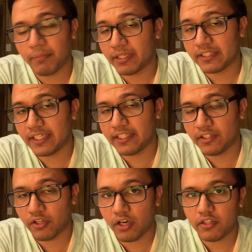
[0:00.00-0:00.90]
they did
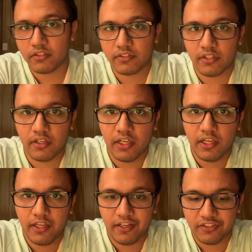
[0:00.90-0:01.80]
not. The
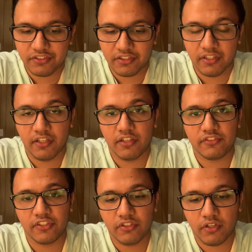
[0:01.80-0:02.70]
registered nurse
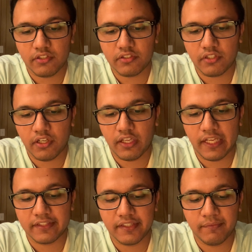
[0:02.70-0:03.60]
did not
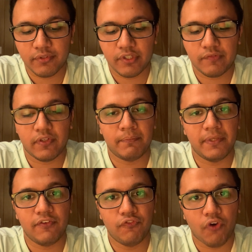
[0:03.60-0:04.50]
let them, so it will
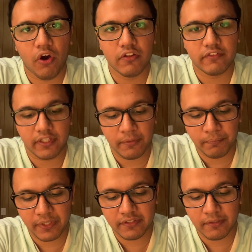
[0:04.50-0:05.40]
be false
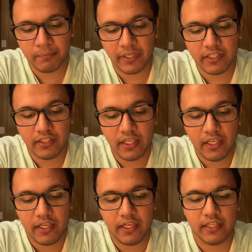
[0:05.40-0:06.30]
imprisonment.
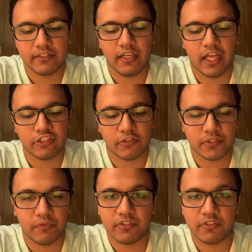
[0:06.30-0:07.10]
And the last option was